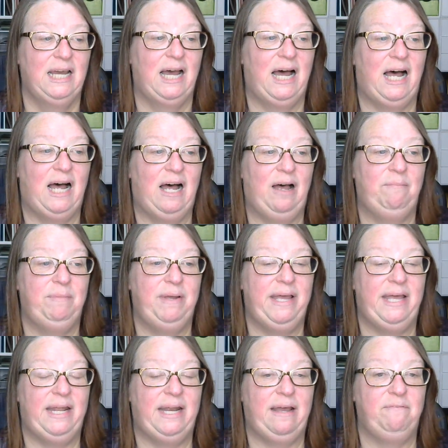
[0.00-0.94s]

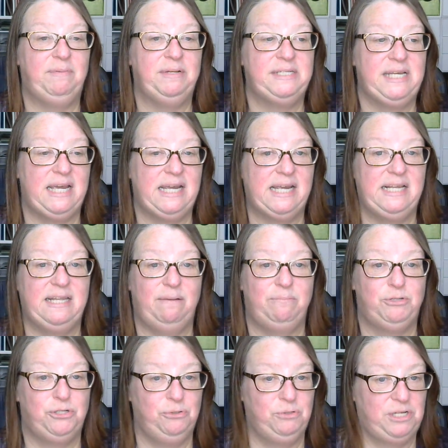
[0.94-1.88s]
And I've been taking them
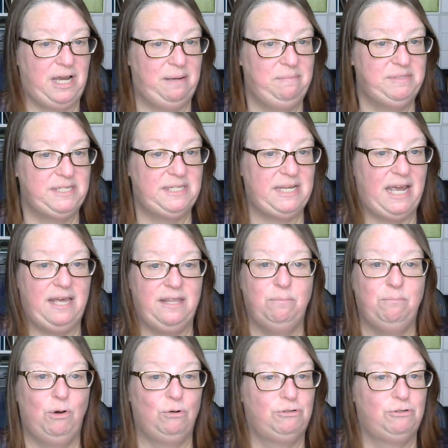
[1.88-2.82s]
2 times a day, the
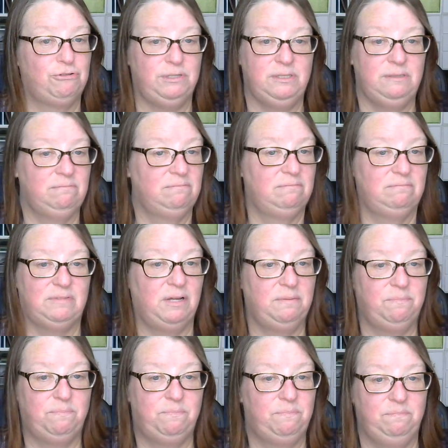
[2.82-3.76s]
Motrin,
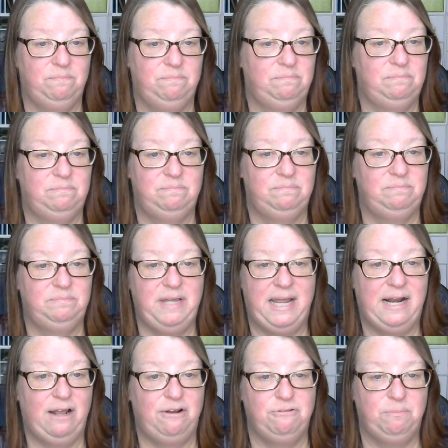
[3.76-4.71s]
the
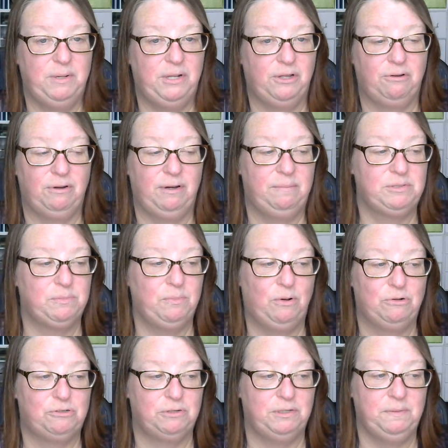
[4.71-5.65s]
800 milligrams
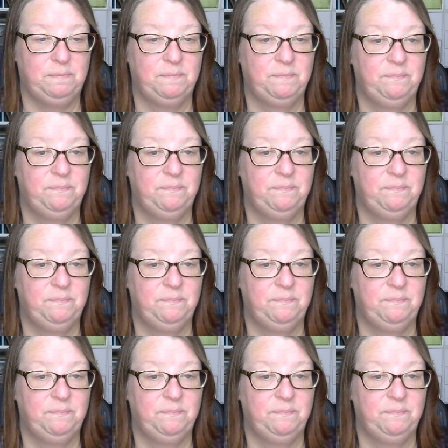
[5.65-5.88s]
Motrin,